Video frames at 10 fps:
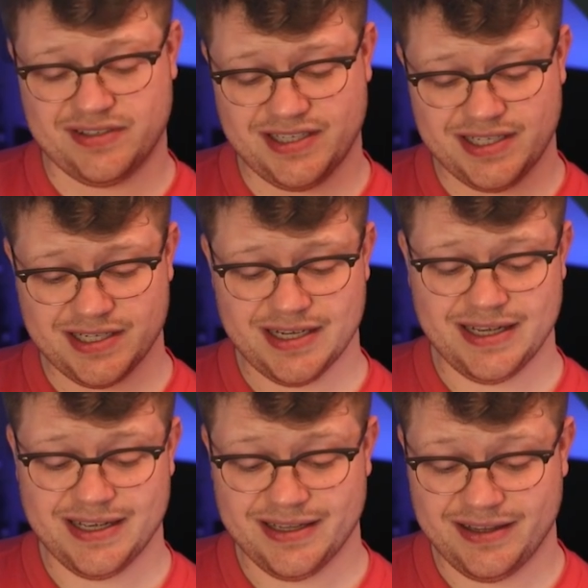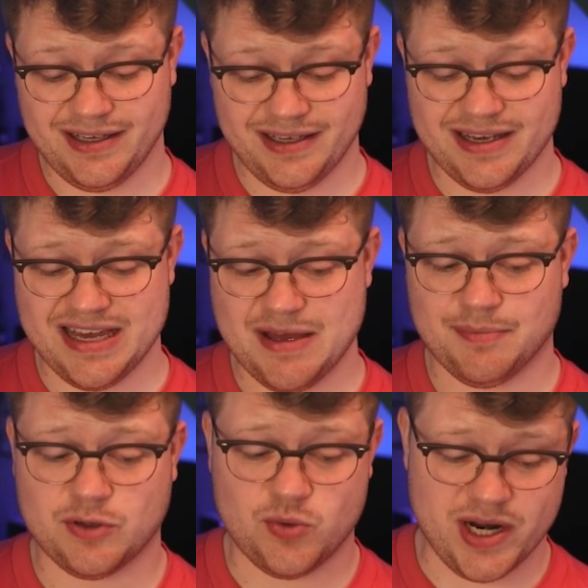we see, the
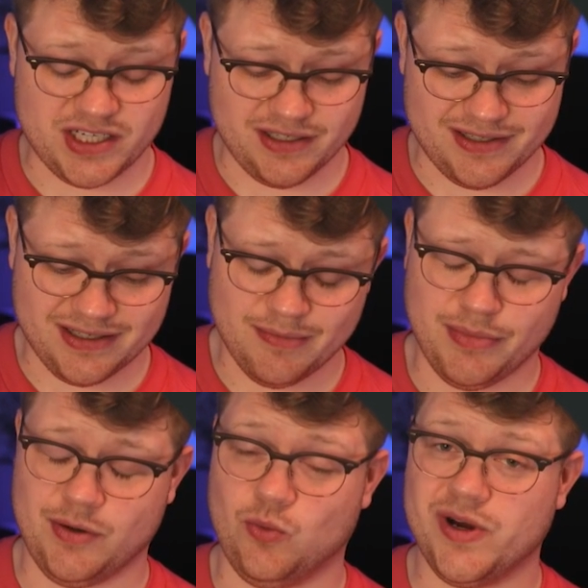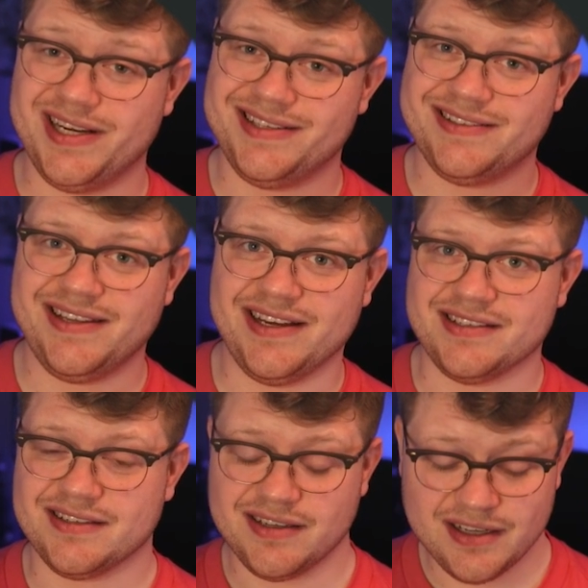app crashes. But why is that?